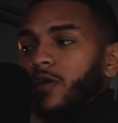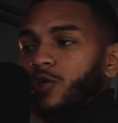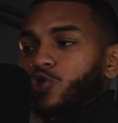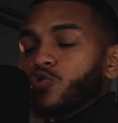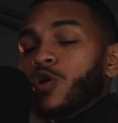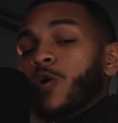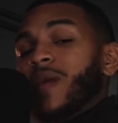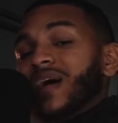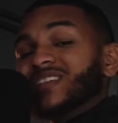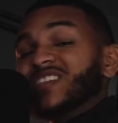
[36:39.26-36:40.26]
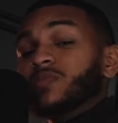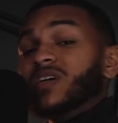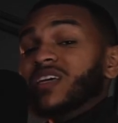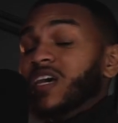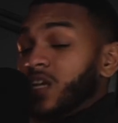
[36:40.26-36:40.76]
You go back to the
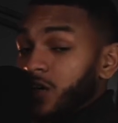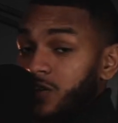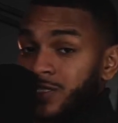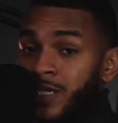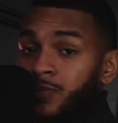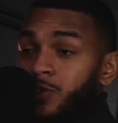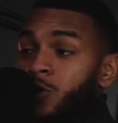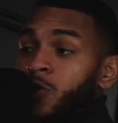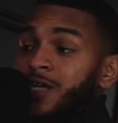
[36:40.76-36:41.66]
beginning of this episode,